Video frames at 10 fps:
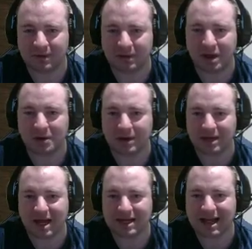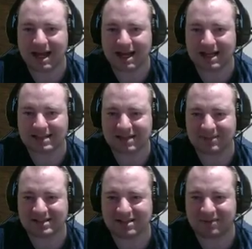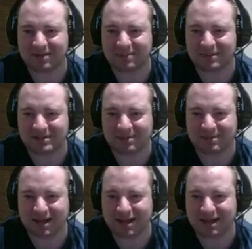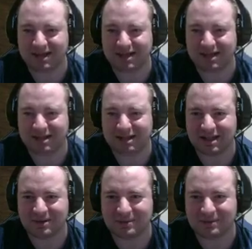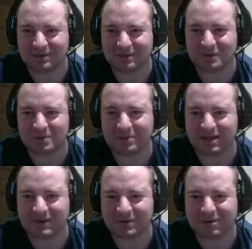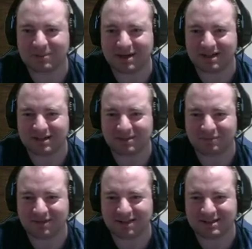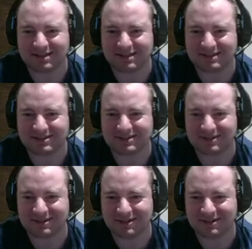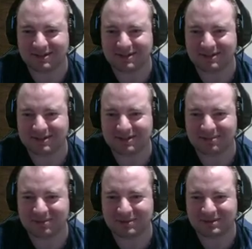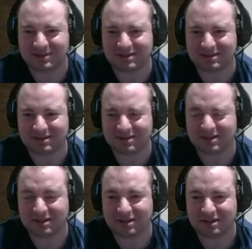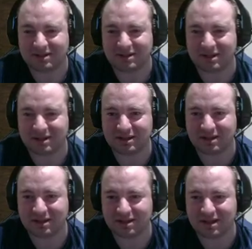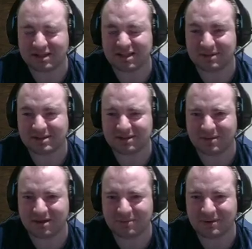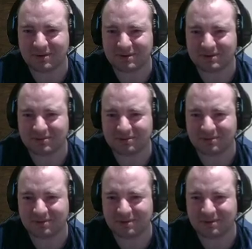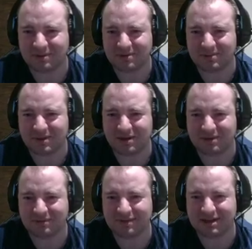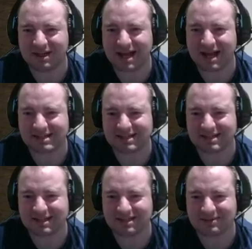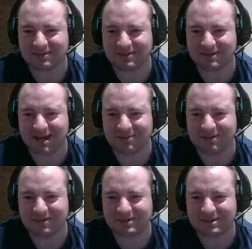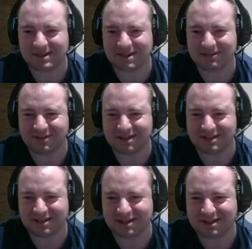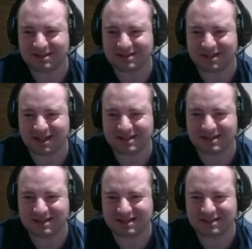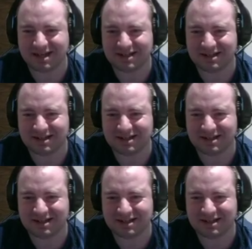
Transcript: Oh, and that exclamation mark box up there. Now, normally you'd be made to bring this lizard to the boxes, to the exclamation mark box, but we actually don't do that, and we use the scenery to get it instead,